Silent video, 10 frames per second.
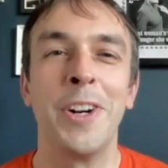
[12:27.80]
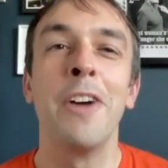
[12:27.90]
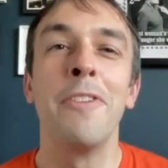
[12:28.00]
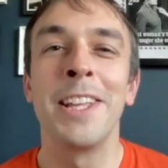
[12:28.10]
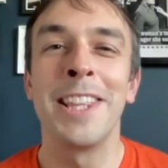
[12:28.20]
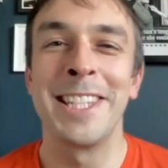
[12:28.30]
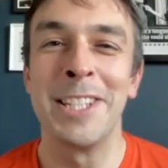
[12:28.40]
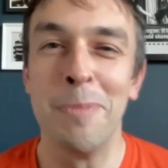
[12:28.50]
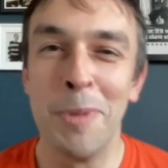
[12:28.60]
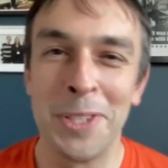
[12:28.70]
Well, hopefully there's
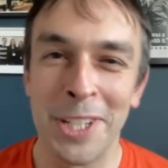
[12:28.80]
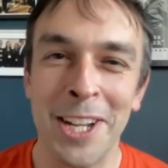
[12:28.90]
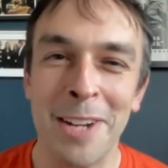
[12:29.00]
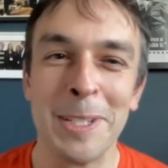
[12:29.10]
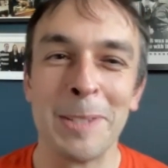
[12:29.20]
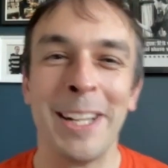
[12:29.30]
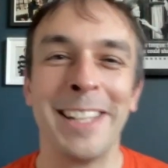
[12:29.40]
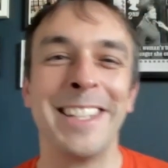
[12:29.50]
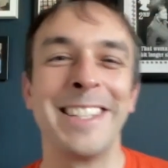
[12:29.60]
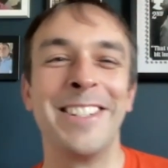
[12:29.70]
still more to come as well
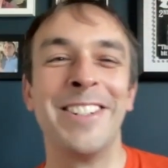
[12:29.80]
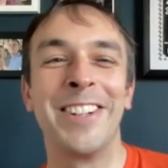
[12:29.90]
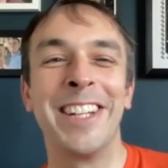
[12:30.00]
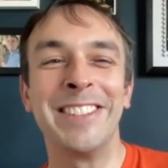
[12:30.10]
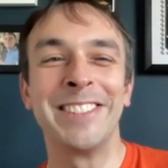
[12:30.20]
in the story.